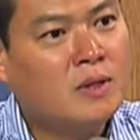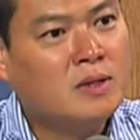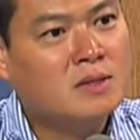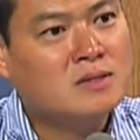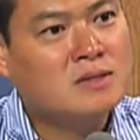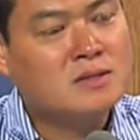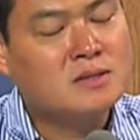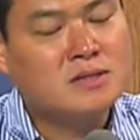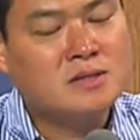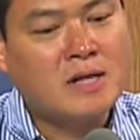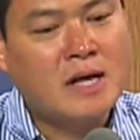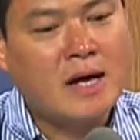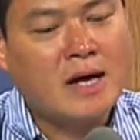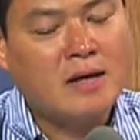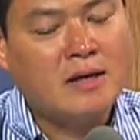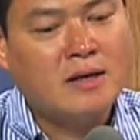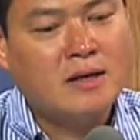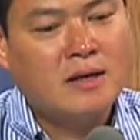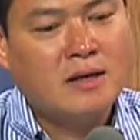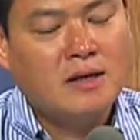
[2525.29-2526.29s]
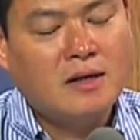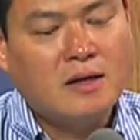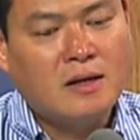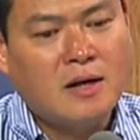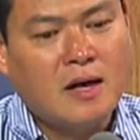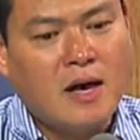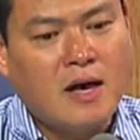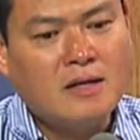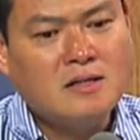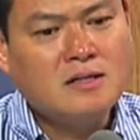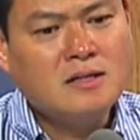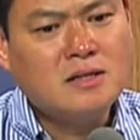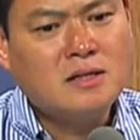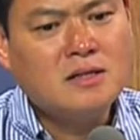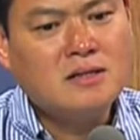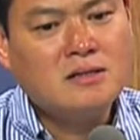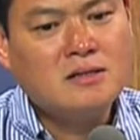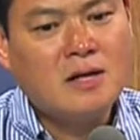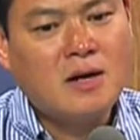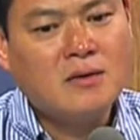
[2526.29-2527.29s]
is that as a
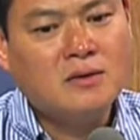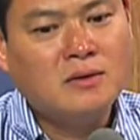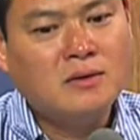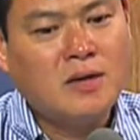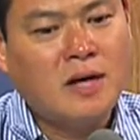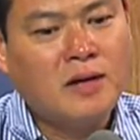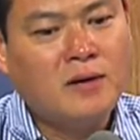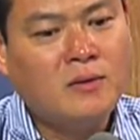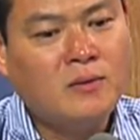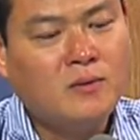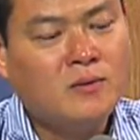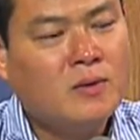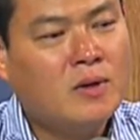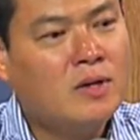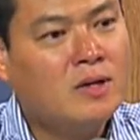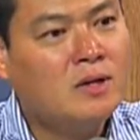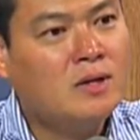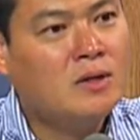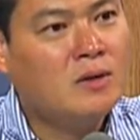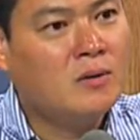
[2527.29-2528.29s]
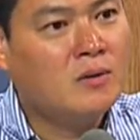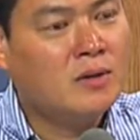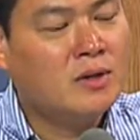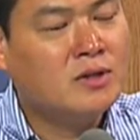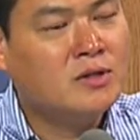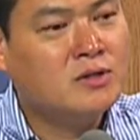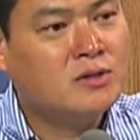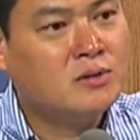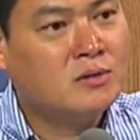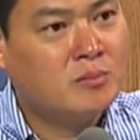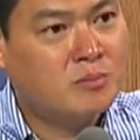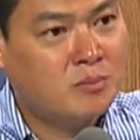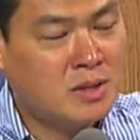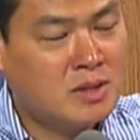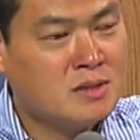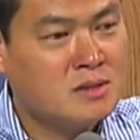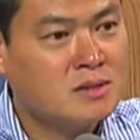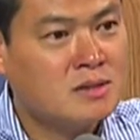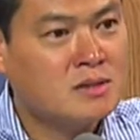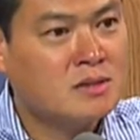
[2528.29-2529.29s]
consultant, I don't really go into a
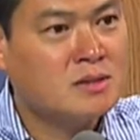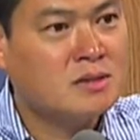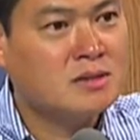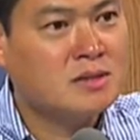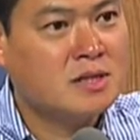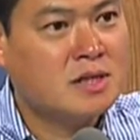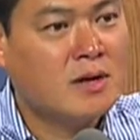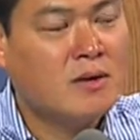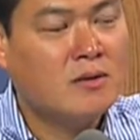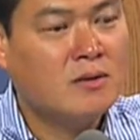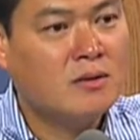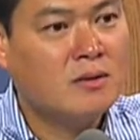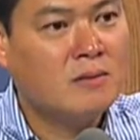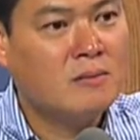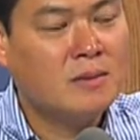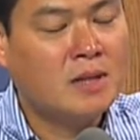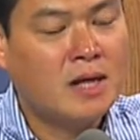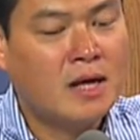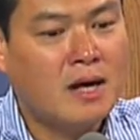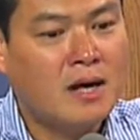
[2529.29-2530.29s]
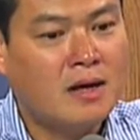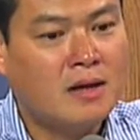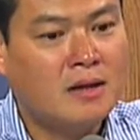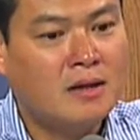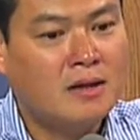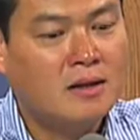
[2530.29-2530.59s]
business and tell them that